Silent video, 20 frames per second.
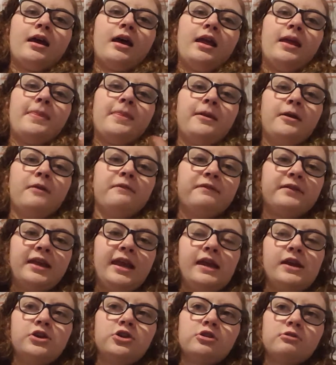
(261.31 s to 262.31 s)
hit the
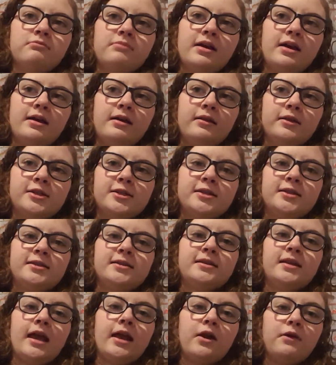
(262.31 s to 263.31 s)
notification bell,
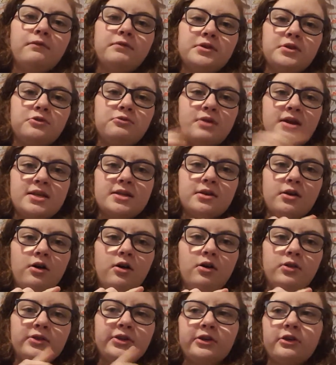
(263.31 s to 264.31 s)
head over to Grace
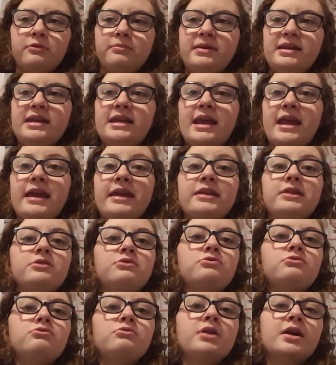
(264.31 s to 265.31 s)
Hall. There'll be a
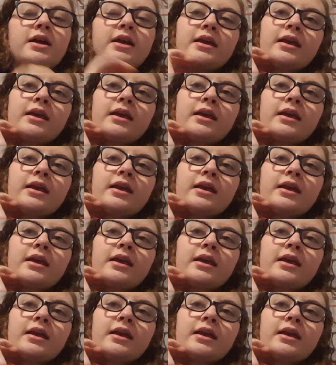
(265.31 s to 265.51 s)
new,